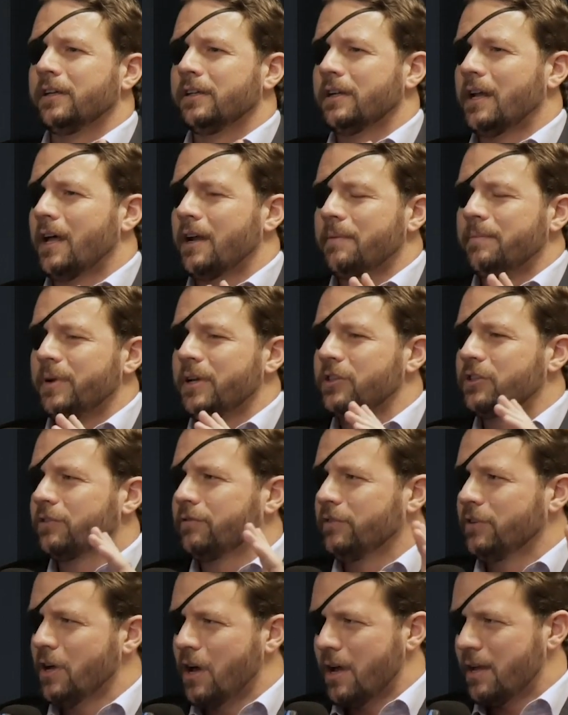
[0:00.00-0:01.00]
Not a bunch
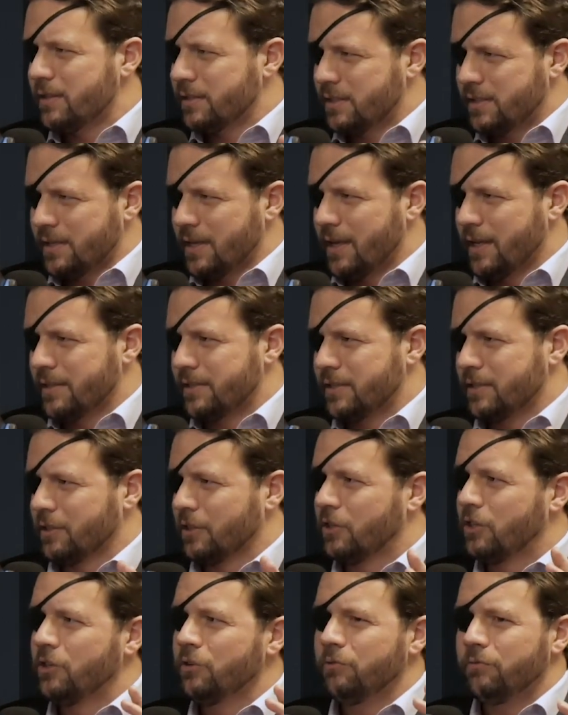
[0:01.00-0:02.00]
of nonsense
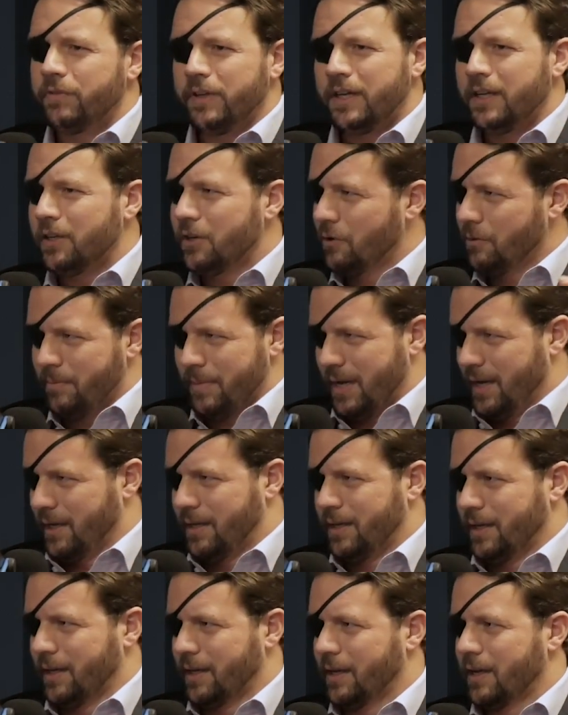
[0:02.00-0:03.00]
and cute video
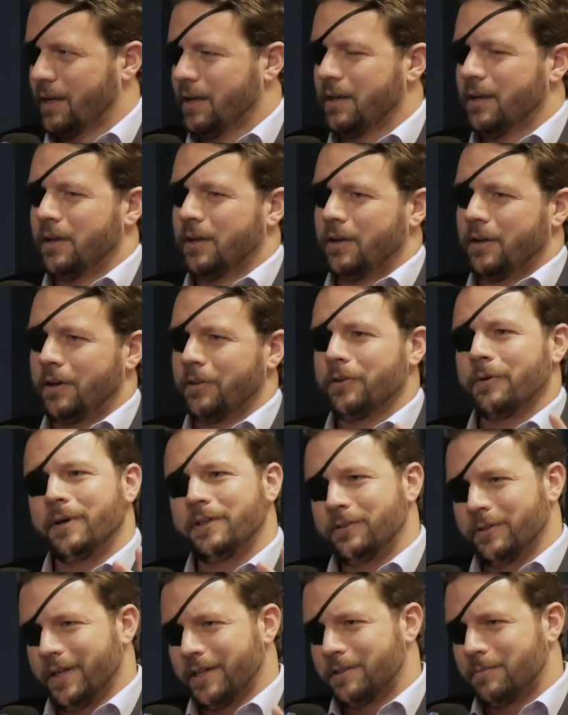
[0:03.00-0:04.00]
making, although
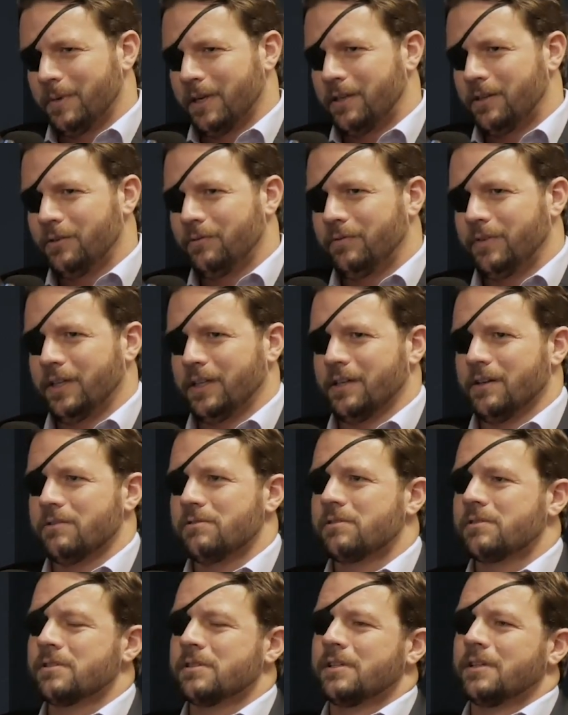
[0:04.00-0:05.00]
I do like to make cute
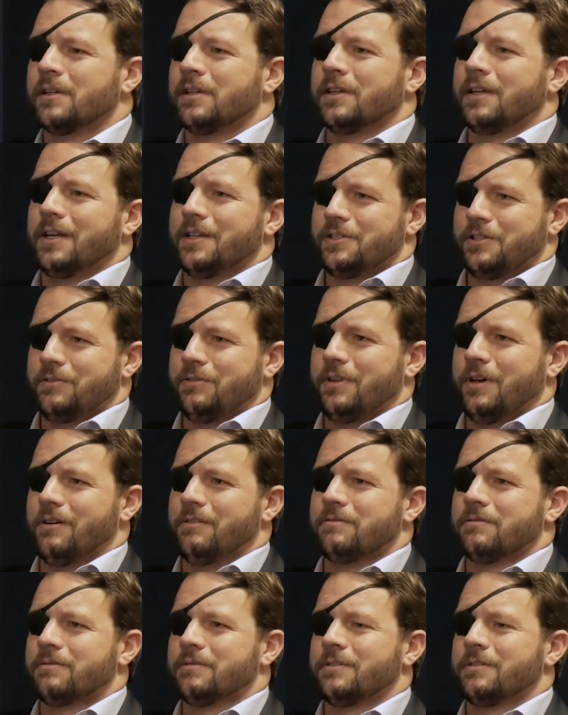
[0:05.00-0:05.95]
videos, as you know.